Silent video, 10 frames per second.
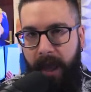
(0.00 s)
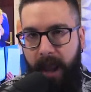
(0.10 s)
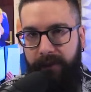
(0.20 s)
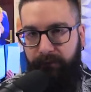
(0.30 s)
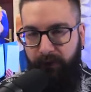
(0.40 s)

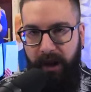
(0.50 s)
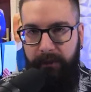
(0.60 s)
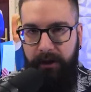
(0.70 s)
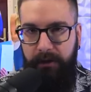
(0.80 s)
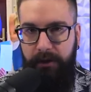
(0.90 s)
And the
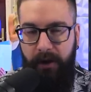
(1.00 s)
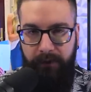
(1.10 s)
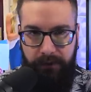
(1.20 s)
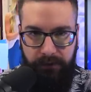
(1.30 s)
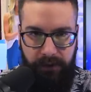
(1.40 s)
framing of
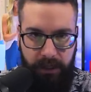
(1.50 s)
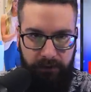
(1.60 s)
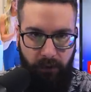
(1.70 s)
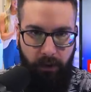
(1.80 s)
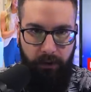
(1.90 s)
this
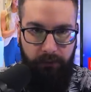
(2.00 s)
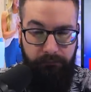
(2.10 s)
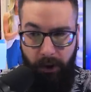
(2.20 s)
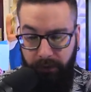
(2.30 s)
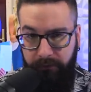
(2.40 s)
executive order,
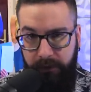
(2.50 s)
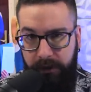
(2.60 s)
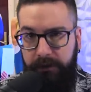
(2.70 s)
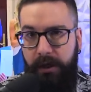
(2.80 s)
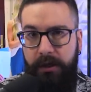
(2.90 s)
both of these,